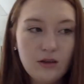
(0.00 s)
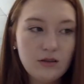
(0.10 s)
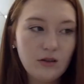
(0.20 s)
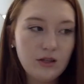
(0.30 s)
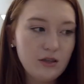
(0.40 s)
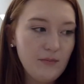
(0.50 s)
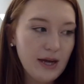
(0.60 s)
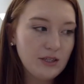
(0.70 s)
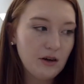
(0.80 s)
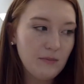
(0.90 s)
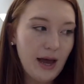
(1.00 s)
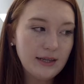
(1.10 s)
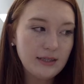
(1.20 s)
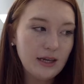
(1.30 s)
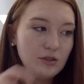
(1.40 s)
So let's go back to our
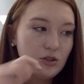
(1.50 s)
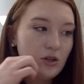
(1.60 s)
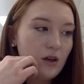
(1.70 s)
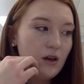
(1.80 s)
passage.